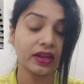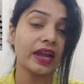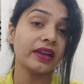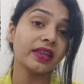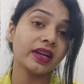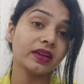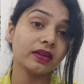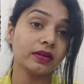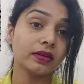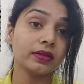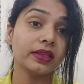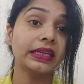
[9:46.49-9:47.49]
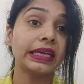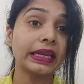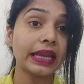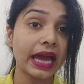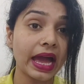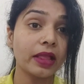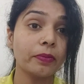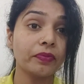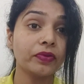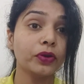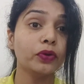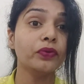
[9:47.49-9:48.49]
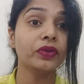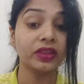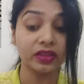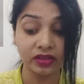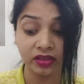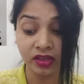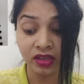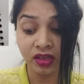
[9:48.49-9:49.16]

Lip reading: and that can help you with the